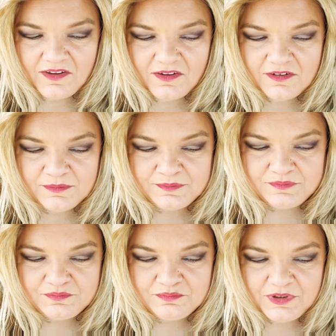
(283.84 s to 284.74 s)

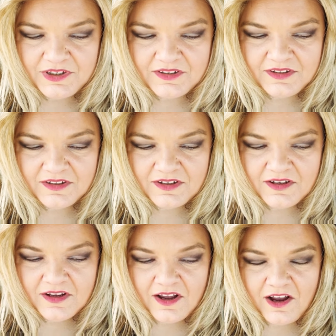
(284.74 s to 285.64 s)
But
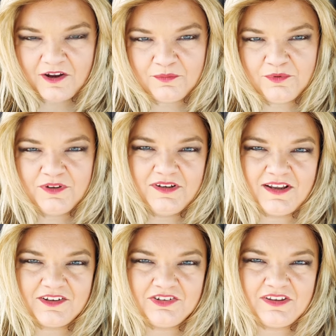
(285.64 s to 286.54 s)
I would
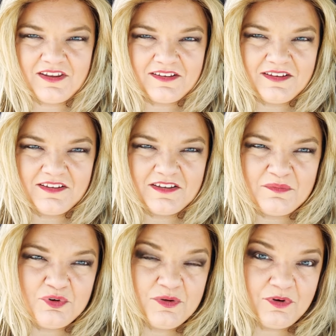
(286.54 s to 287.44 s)
actually like to get to the
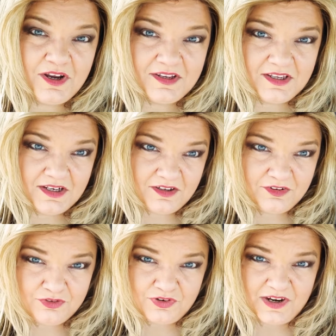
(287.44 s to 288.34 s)
point where I could get
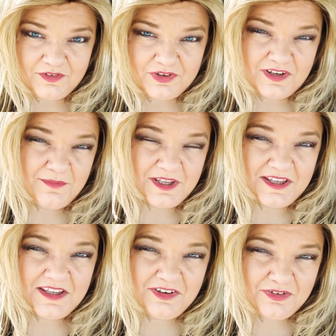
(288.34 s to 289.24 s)
other drivers coming
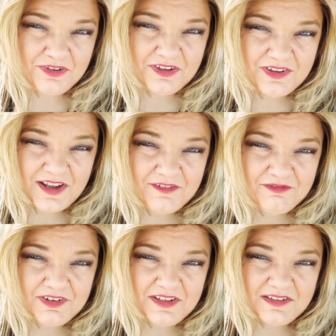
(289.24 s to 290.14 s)
in on the live
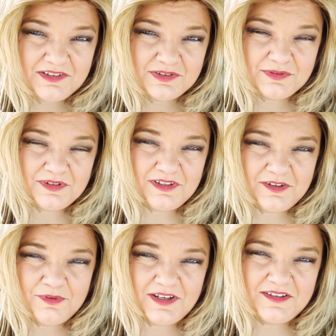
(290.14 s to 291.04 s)
feeds, sort of
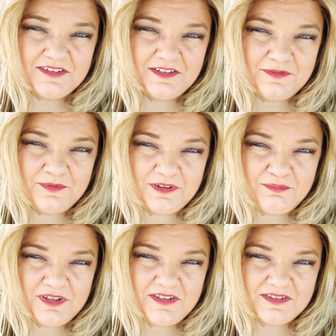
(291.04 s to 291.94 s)
like what I did with
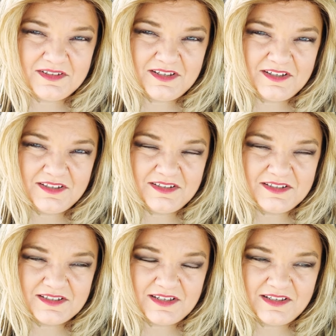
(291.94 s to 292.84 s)
Bee's
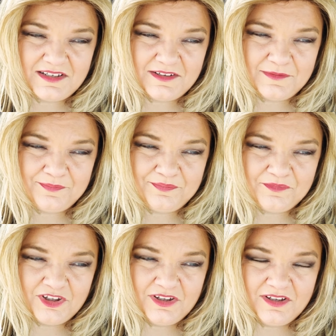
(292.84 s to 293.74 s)
Needs and
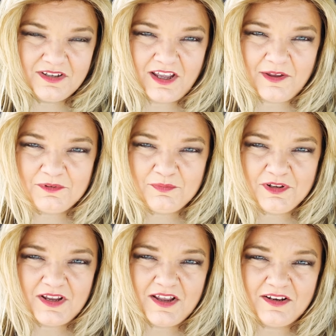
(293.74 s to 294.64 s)
Captain
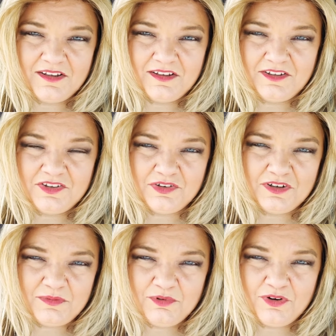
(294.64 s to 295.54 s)
Banana and
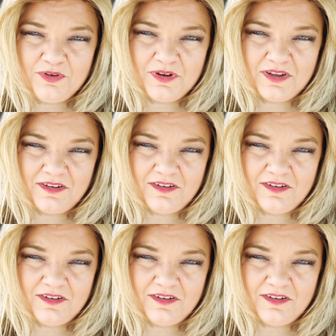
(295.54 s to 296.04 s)
Dirty Broke